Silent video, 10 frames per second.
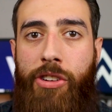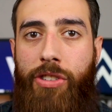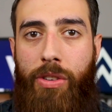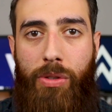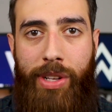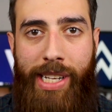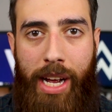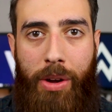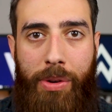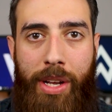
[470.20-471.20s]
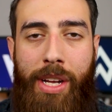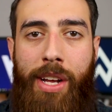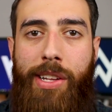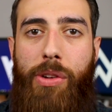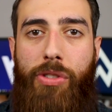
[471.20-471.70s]
a general sound.
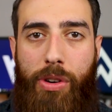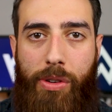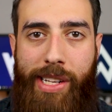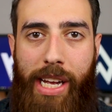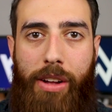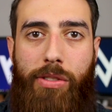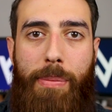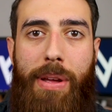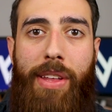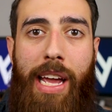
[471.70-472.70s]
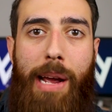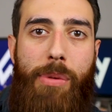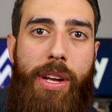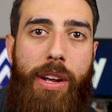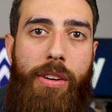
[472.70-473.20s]
So general sounds would be the
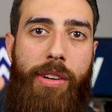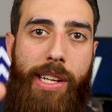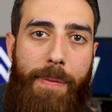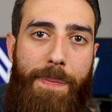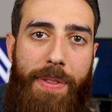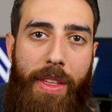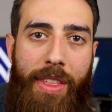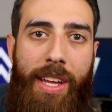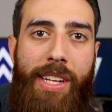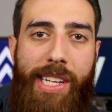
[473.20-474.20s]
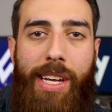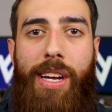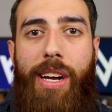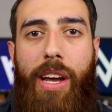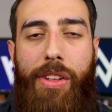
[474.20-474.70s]
camera hears this
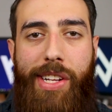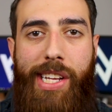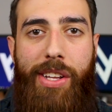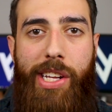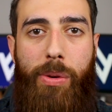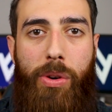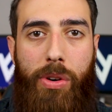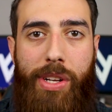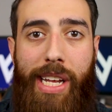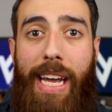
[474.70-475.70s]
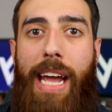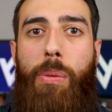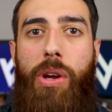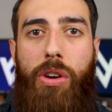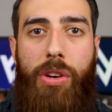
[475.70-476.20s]
and then sends you an alert saying, hey,
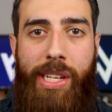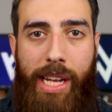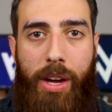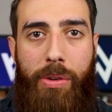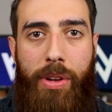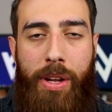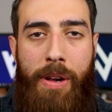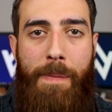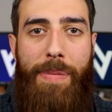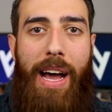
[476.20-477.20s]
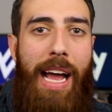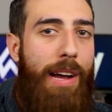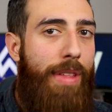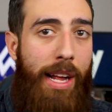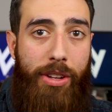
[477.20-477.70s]
we heard a sound. I
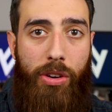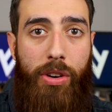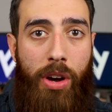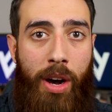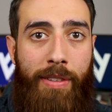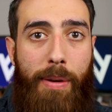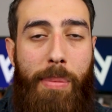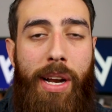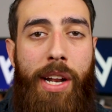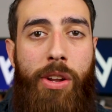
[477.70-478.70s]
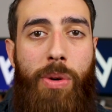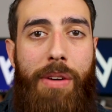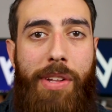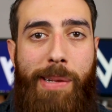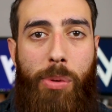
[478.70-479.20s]
have that turned off, but I do
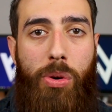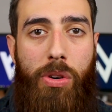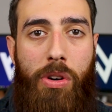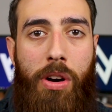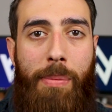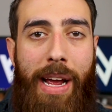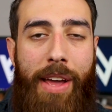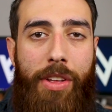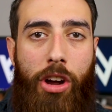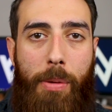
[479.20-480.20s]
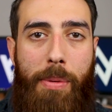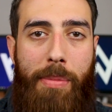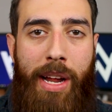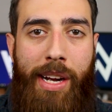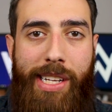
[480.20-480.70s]
have the smoke alarm and the carbon
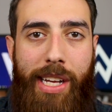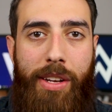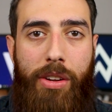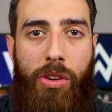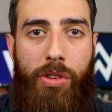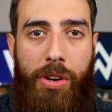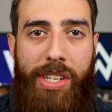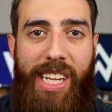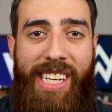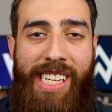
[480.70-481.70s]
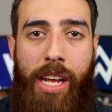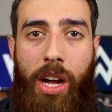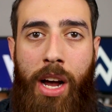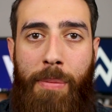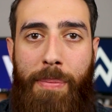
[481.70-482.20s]
monoxide alerts set
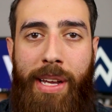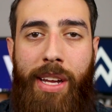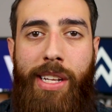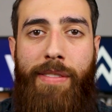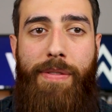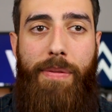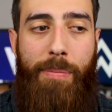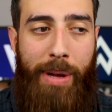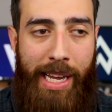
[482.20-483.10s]
up, because if my